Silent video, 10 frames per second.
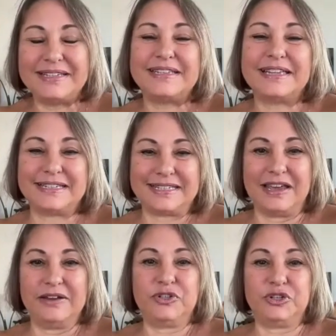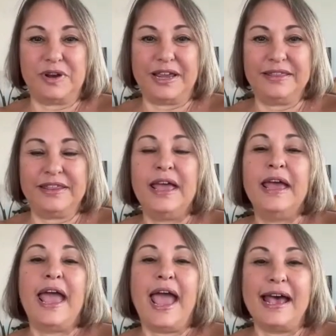that's a sign of strength.
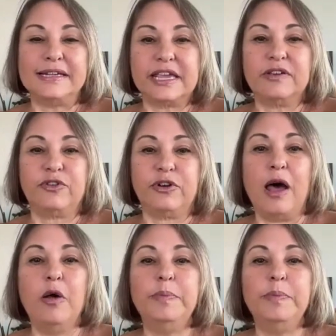Asking for help and